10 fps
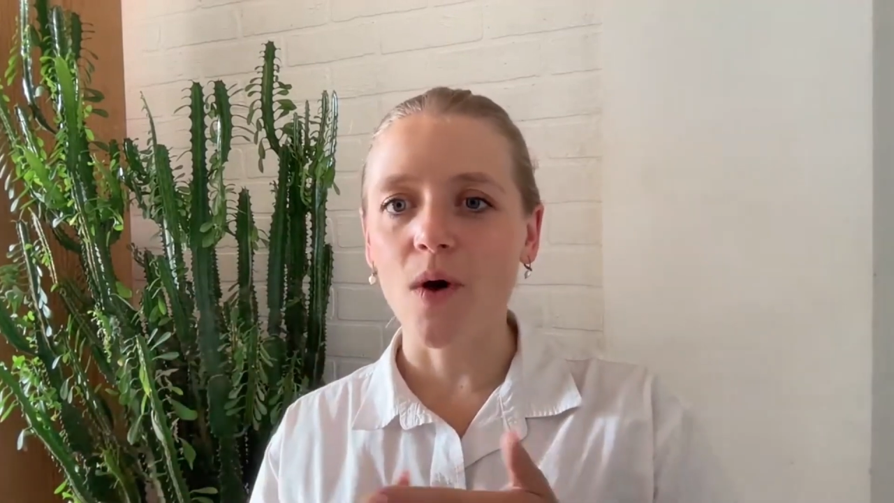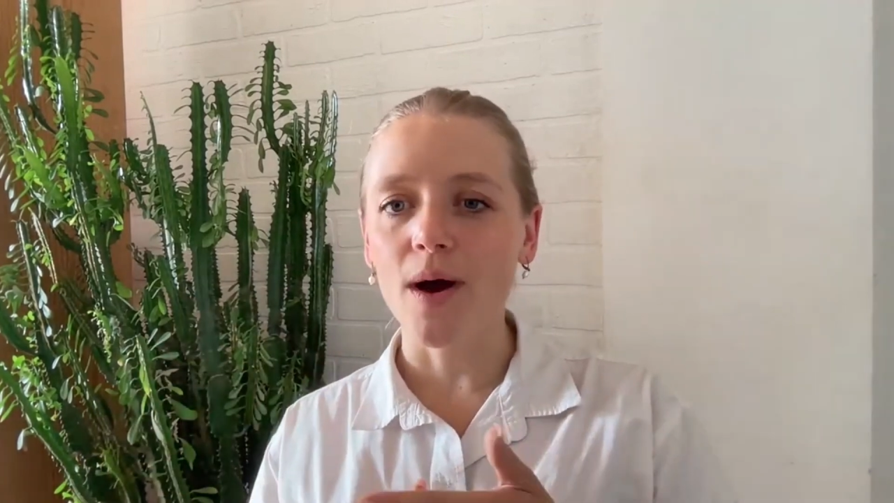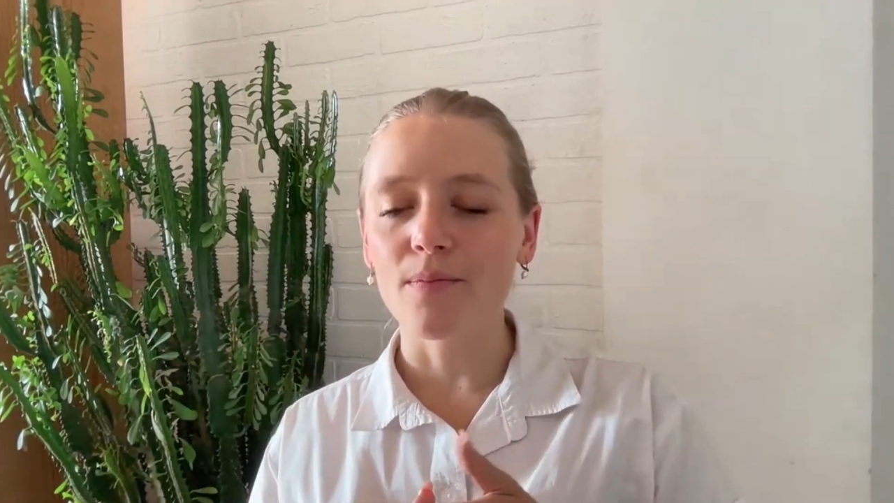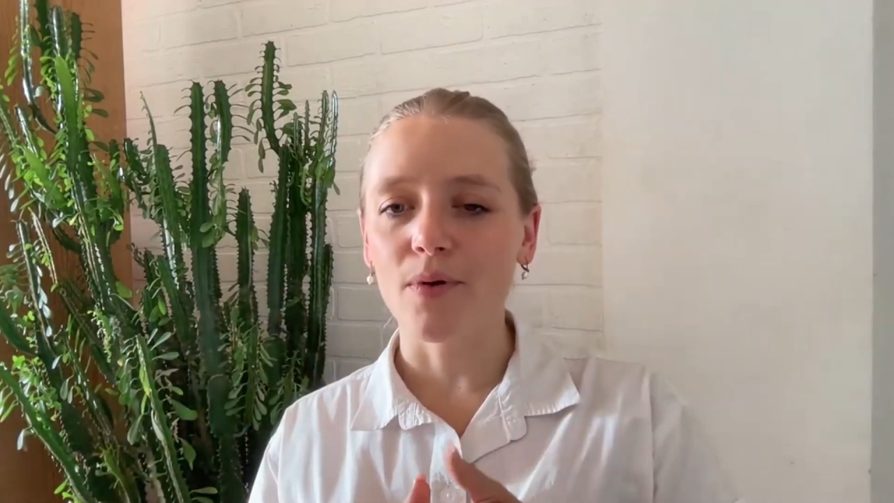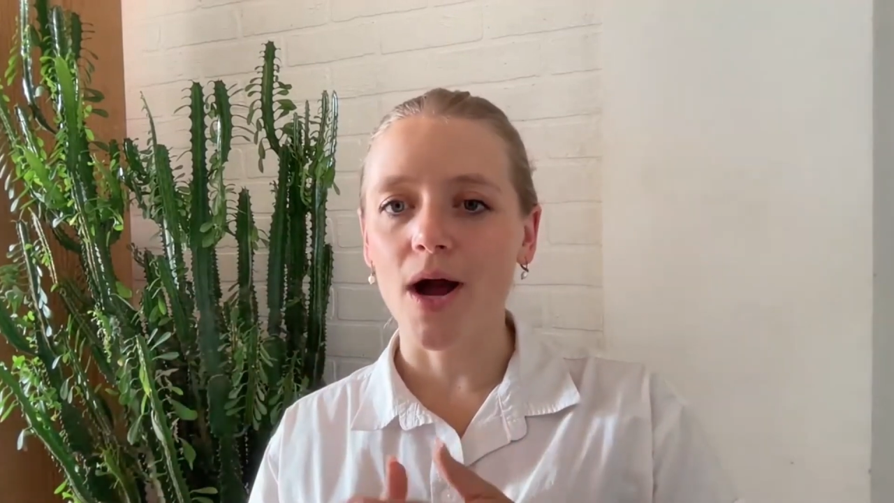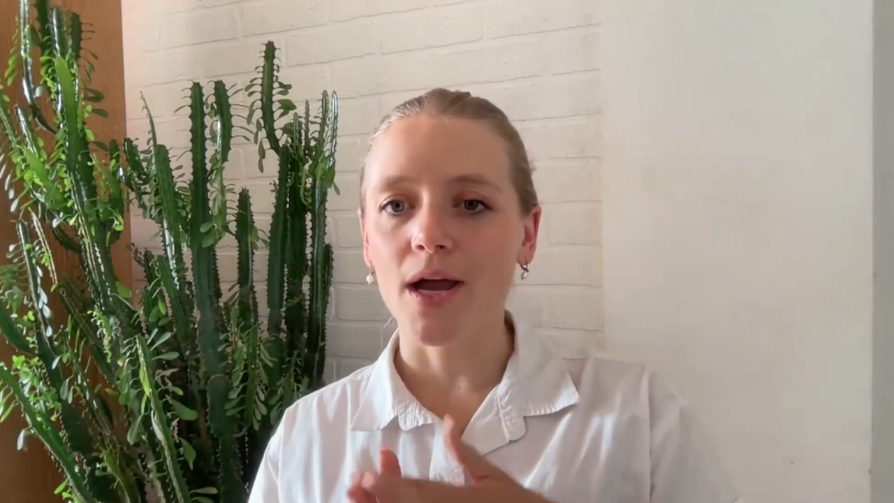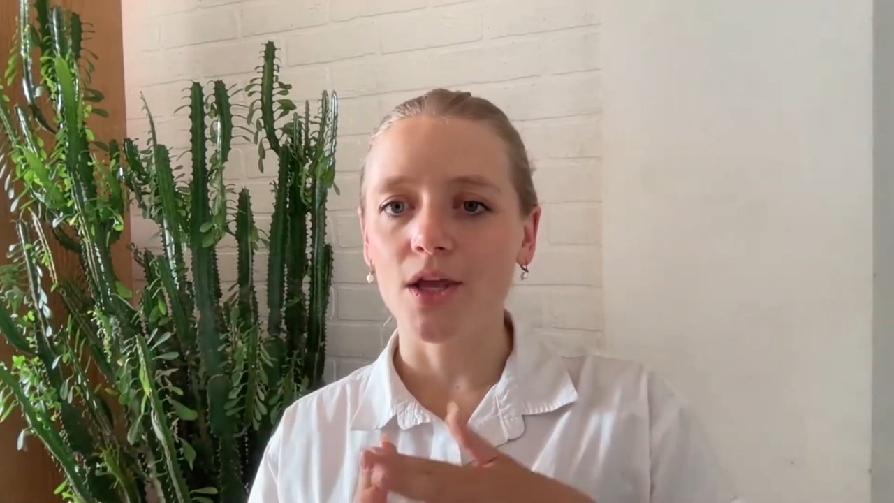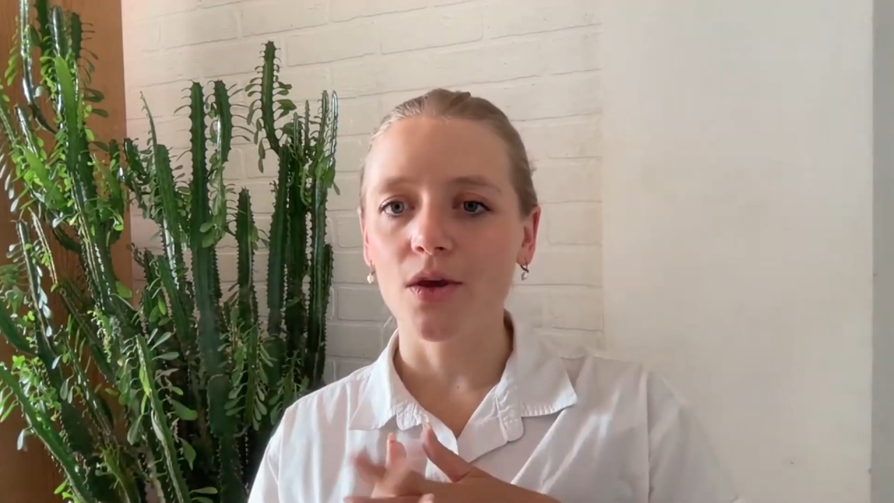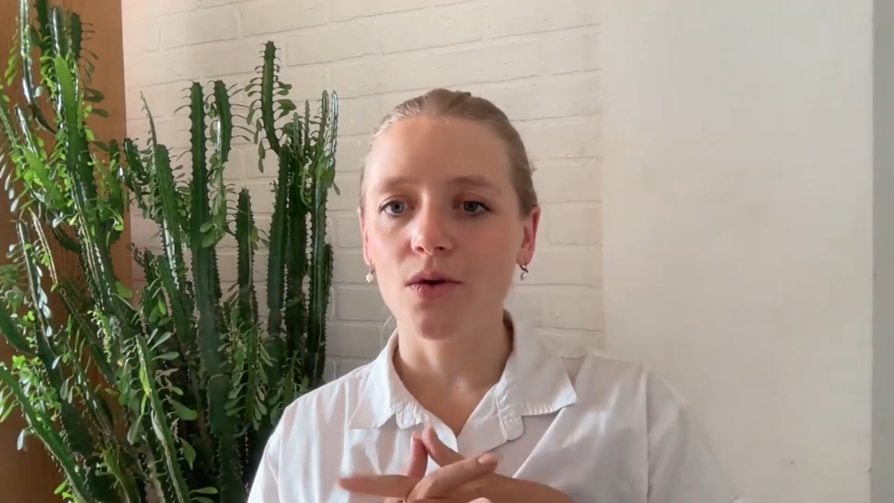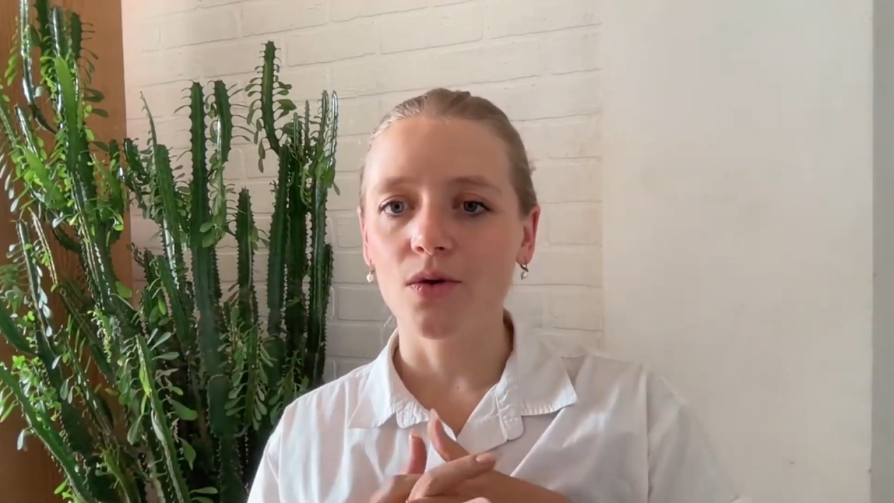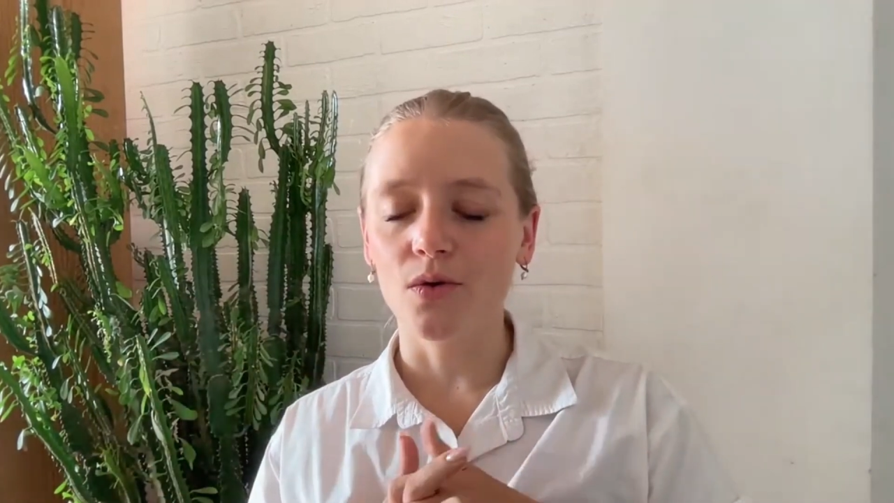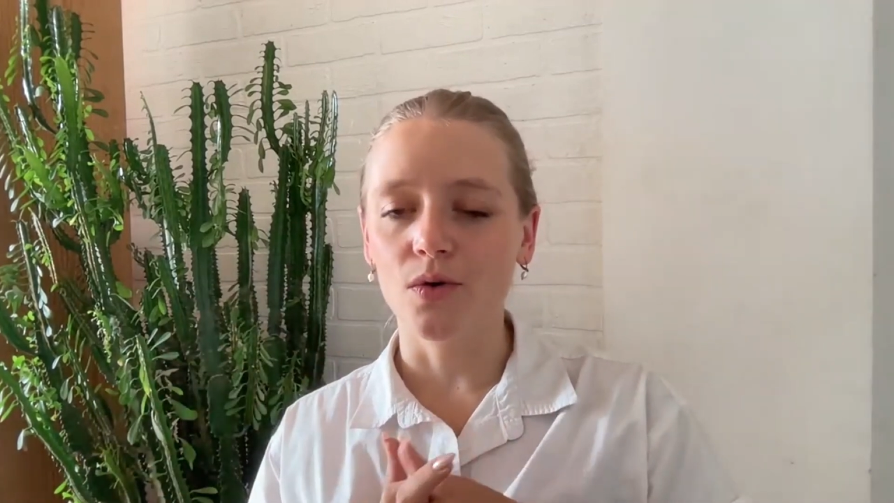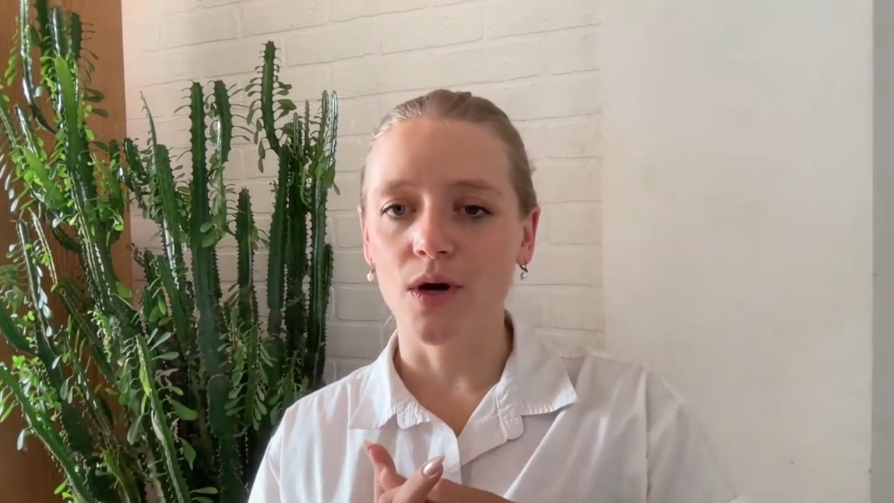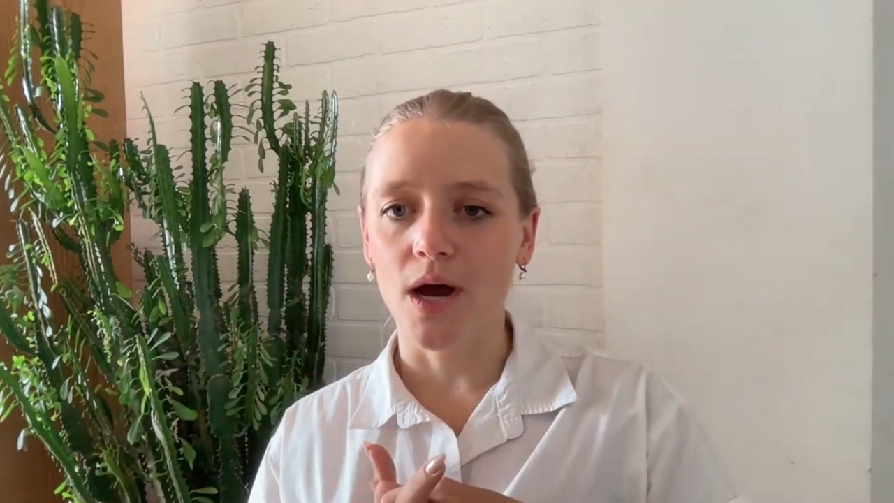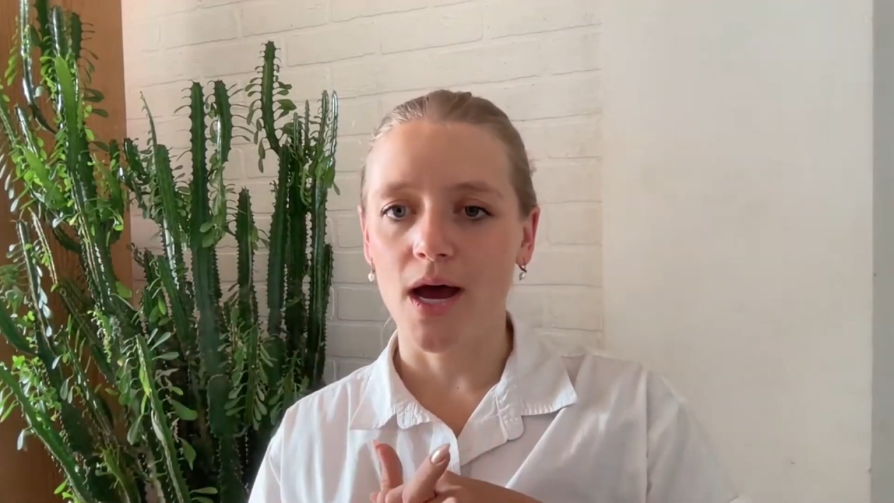what brought you